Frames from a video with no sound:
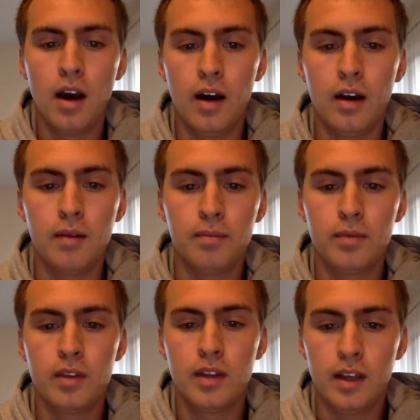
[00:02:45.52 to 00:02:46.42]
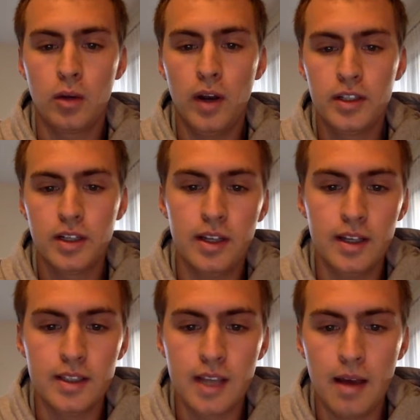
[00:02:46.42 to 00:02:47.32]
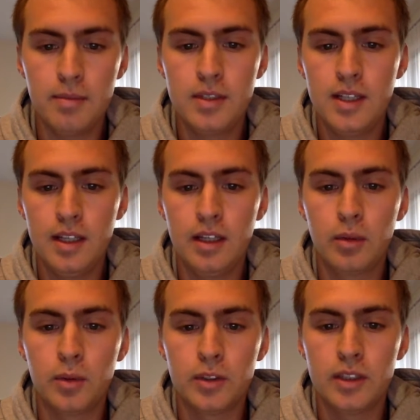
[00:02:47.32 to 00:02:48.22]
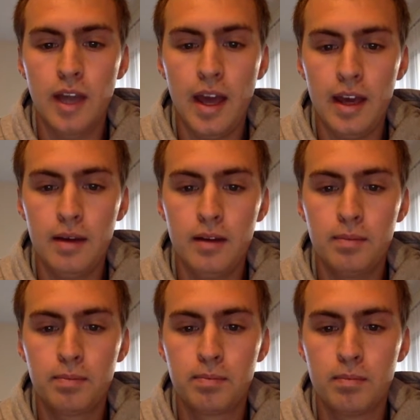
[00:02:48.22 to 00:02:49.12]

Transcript: The equation is mt equals a